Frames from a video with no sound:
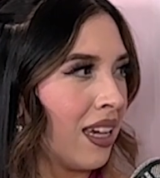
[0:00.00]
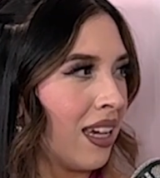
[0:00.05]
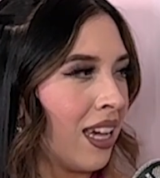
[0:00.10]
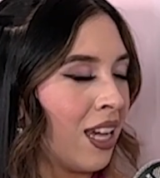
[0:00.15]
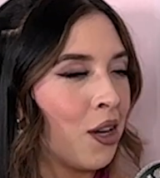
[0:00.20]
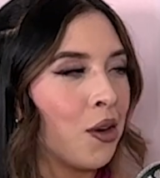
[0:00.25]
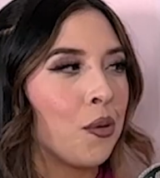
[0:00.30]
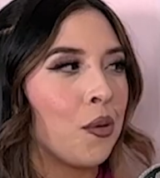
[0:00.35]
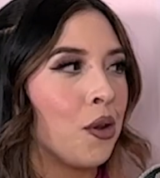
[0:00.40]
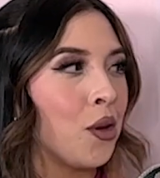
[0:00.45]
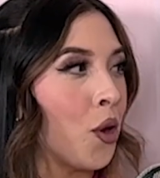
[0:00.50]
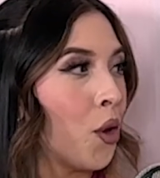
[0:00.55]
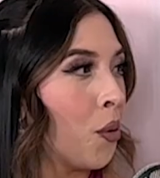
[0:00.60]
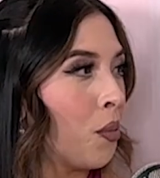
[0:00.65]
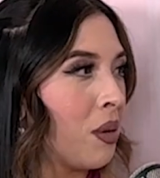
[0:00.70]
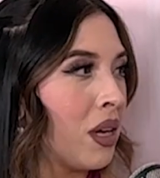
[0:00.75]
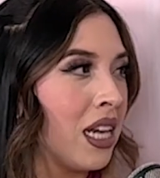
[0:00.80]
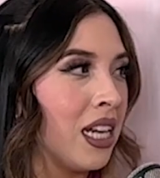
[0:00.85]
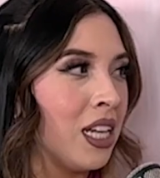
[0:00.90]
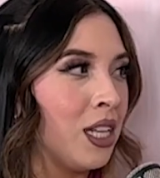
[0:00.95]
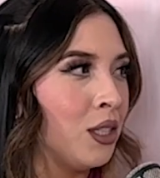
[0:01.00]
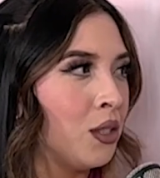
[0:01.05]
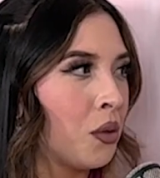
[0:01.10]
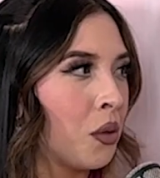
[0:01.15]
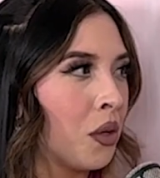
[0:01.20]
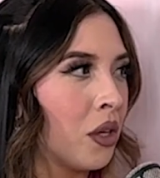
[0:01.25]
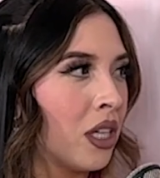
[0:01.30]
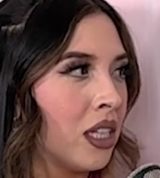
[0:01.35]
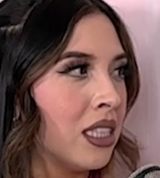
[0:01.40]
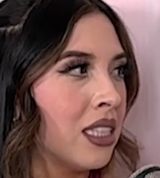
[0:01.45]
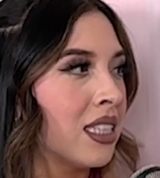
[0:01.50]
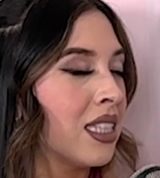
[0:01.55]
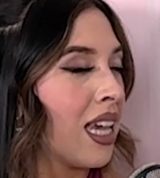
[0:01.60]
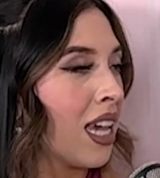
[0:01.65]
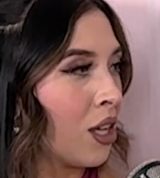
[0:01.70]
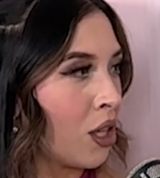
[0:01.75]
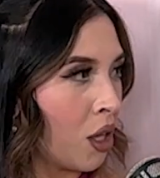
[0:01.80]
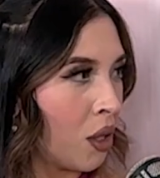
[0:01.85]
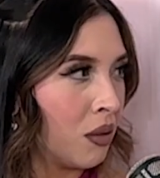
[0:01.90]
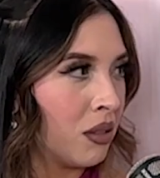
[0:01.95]
I don't want to open any doors,
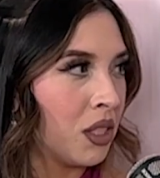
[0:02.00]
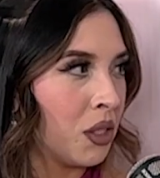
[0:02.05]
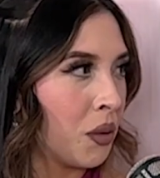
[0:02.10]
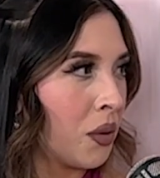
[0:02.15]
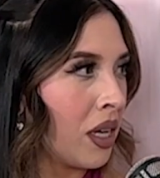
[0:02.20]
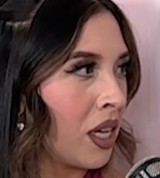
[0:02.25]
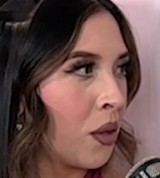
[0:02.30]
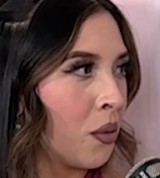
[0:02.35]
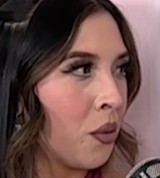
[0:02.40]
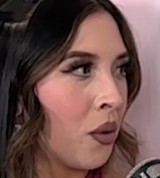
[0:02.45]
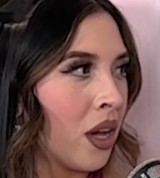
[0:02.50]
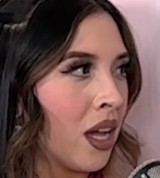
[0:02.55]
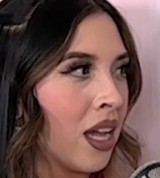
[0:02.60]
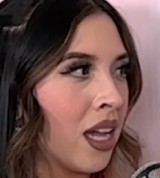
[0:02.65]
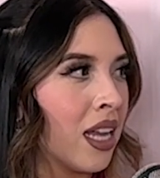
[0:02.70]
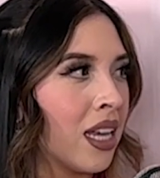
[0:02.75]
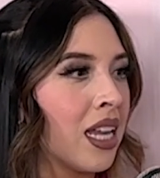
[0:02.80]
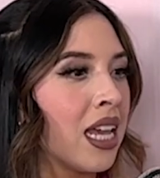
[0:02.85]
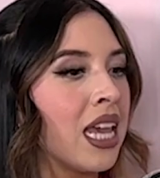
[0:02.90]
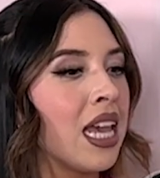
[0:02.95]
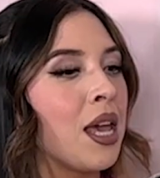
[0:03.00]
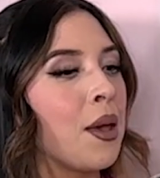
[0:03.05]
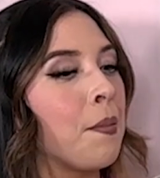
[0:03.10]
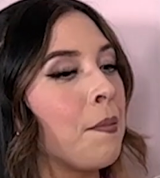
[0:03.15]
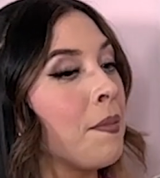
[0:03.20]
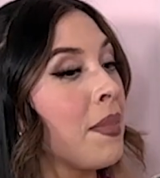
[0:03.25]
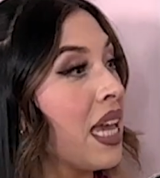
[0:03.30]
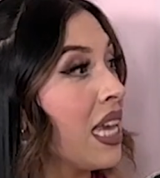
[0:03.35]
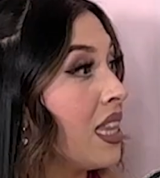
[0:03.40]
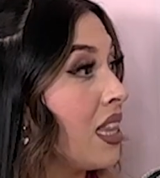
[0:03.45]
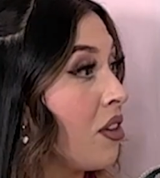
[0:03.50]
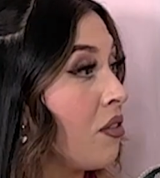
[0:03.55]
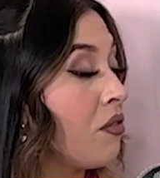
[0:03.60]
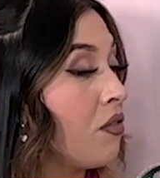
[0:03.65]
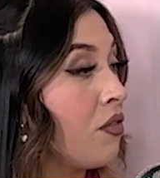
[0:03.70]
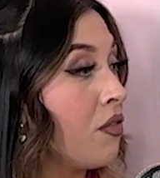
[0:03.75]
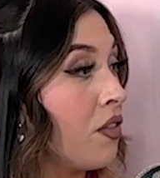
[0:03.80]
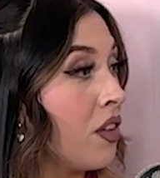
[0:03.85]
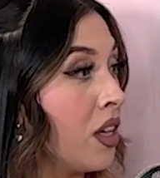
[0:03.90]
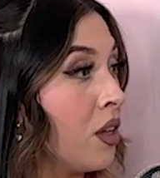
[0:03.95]
get close to anyone, make them
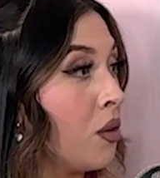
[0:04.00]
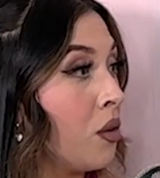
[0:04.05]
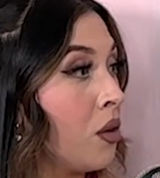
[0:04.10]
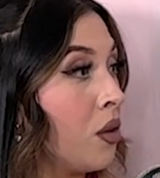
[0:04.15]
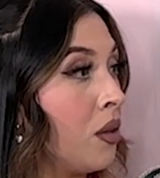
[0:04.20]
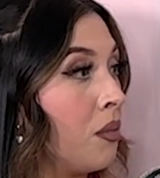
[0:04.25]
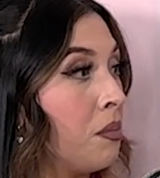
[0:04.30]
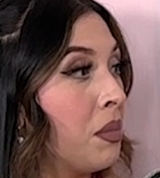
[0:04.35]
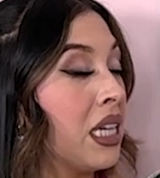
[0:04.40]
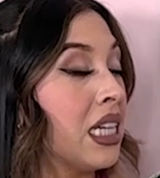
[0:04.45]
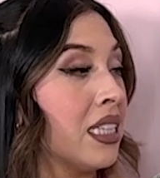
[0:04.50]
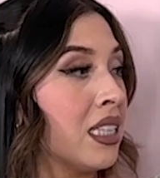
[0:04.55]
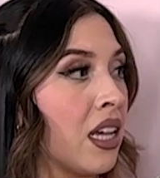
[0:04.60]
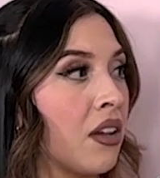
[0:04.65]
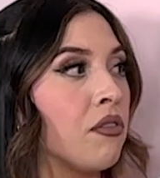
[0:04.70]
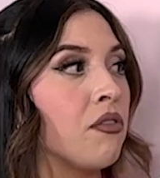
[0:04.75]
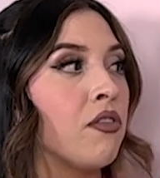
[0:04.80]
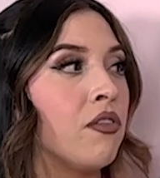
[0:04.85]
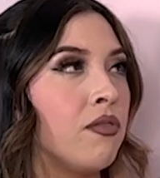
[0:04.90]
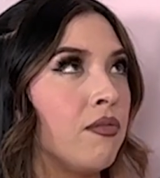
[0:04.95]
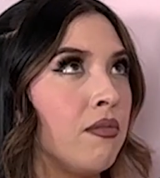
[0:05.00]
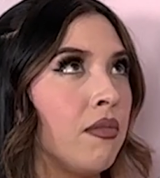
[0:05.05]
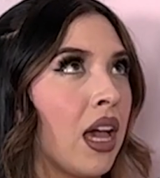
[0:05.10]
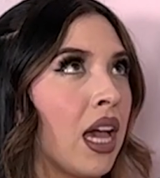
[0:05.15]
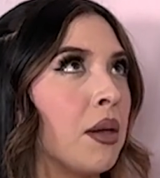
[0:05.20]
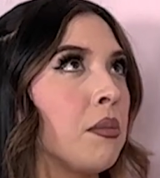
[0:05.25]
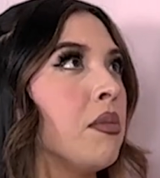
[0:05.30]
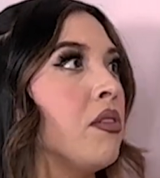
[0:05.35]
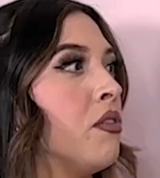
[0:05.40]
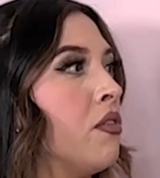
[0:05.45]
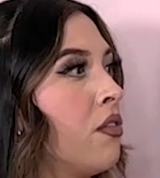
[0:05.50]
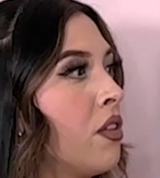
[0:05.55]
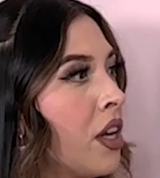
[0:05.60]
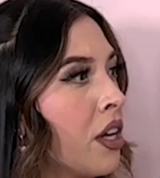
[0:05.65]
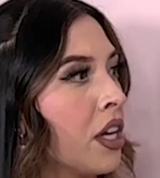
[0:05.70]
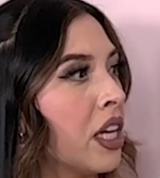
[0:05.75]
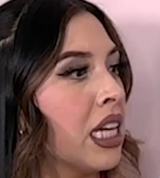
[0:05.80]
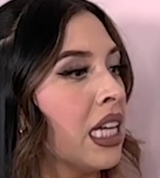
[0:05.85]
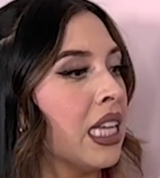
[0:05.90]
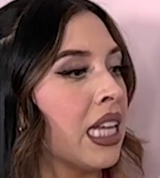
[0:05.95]
feel, because I'm a
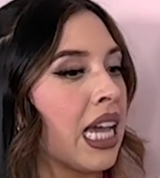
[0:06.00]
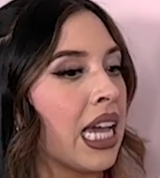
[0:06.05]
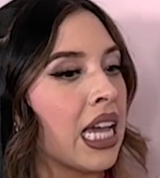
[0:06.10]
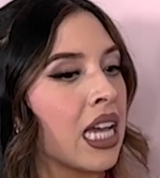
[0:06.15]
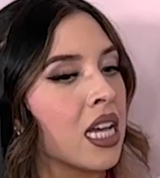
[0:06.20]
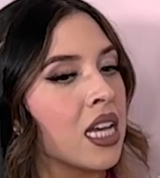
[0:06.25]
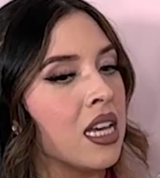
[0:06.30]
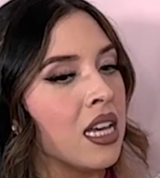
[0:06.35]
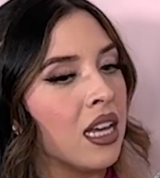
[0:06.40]
very like,